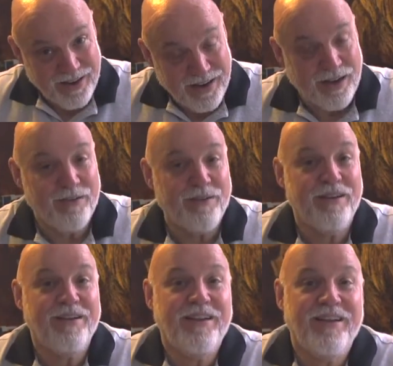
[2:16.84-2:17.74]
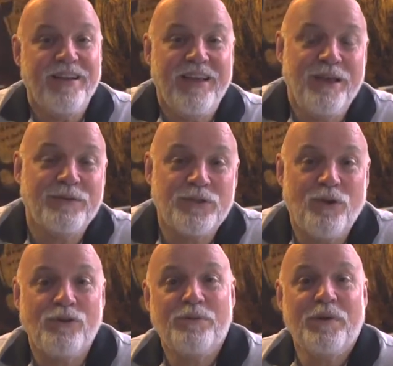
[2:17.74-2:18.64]
Now, it was
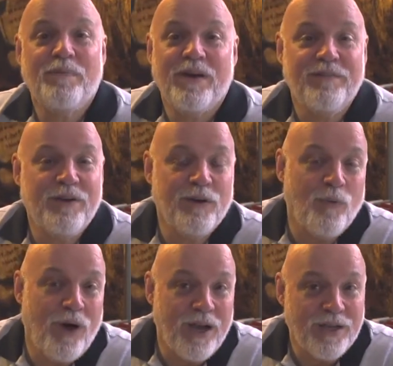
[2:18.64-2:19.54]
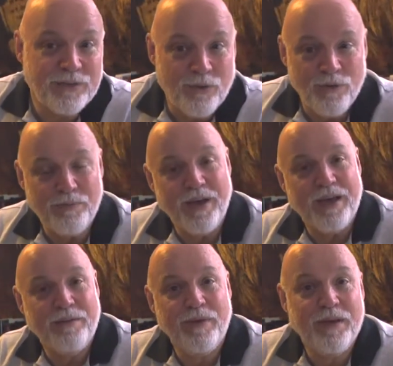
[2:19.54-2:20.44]
told to me by a very wise old
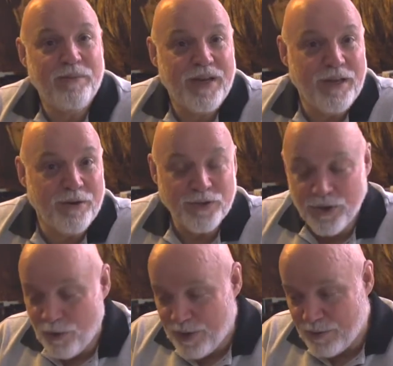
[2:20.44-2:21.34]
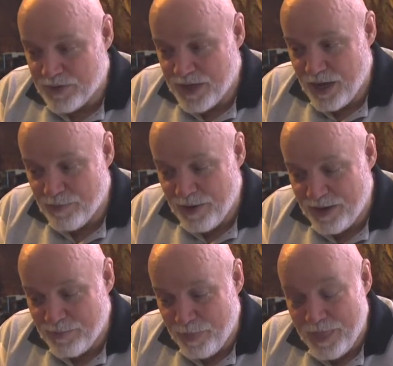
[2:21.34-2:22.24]
man many, many years ago when I was a young
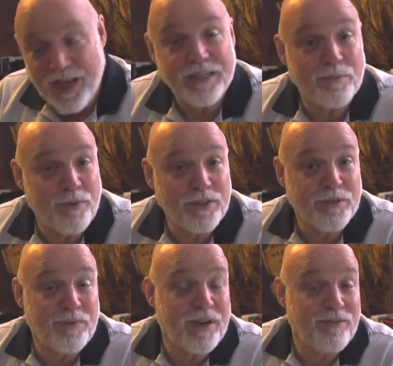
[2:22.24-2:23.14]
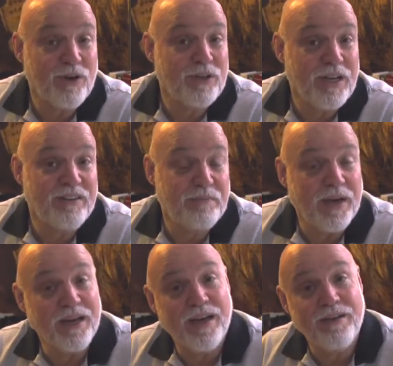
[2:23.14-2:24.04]
man. And it's a principle I've learned to live
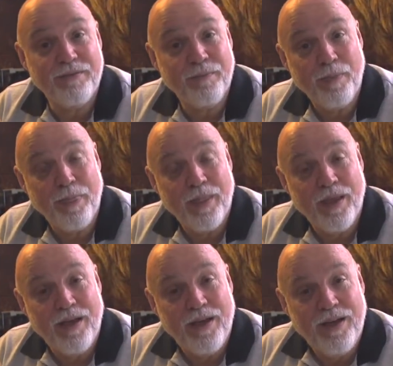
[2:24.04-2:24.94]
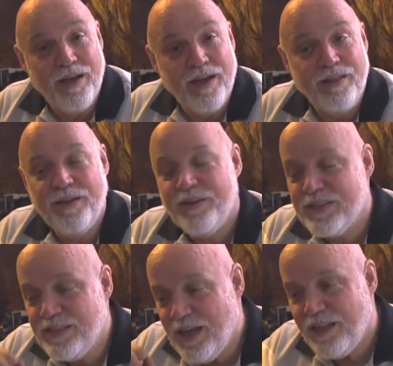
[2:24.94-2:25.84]
by in life. There
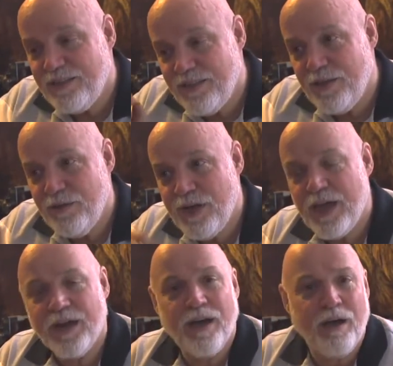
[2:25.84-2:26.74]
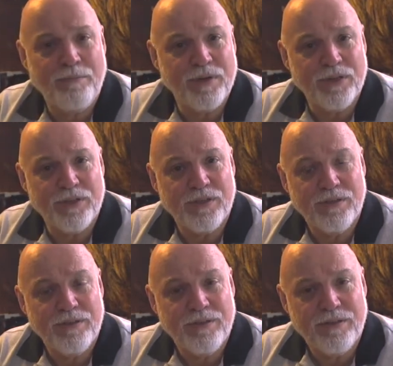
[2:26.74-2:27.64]
is nothing that you can accomplish.
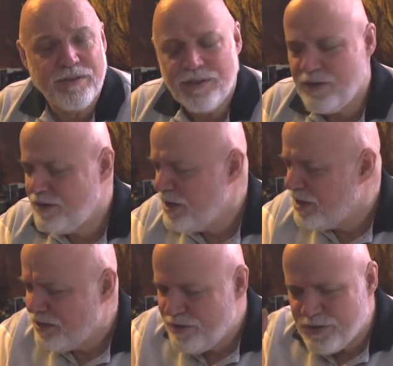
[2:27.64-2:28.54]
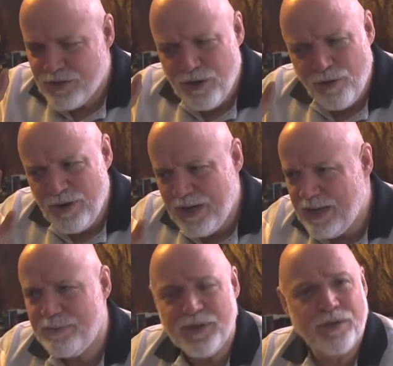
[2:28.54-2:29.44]
There, there is no
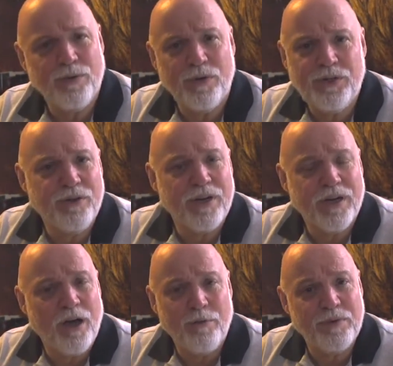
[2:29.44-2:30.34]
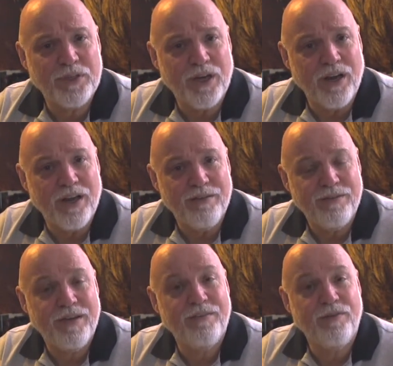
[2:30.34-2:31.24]
limit to what you can accomplish in life
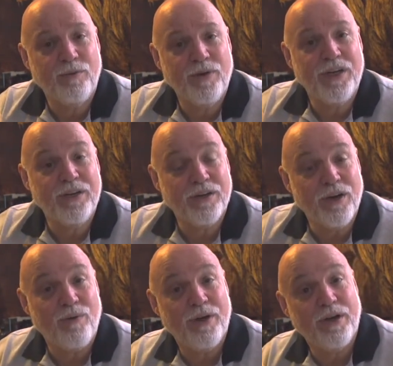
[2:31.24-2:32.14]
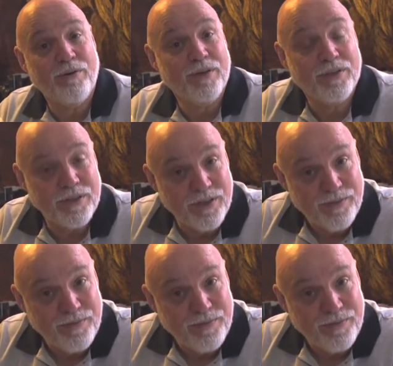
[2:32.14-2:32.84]
if you're willing to go unnoticed.